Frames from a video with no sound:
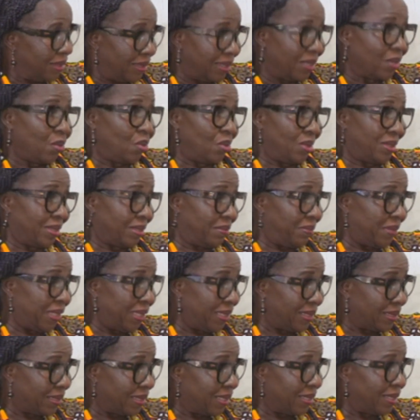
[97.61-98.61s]
the
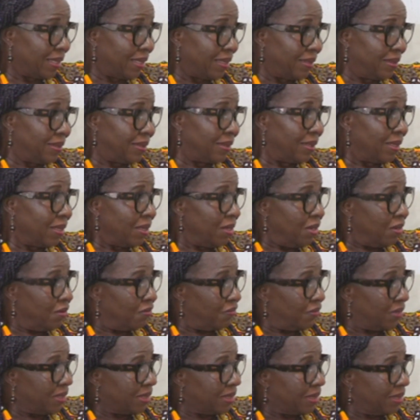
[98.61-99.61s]
contaminated hand,
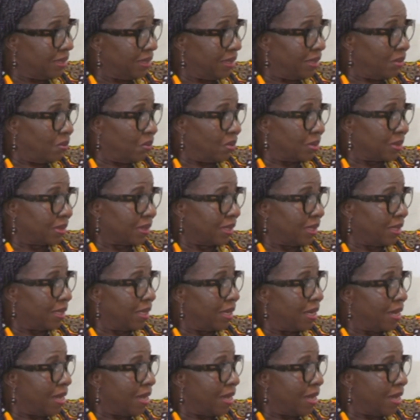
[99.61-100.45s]
fetching the water.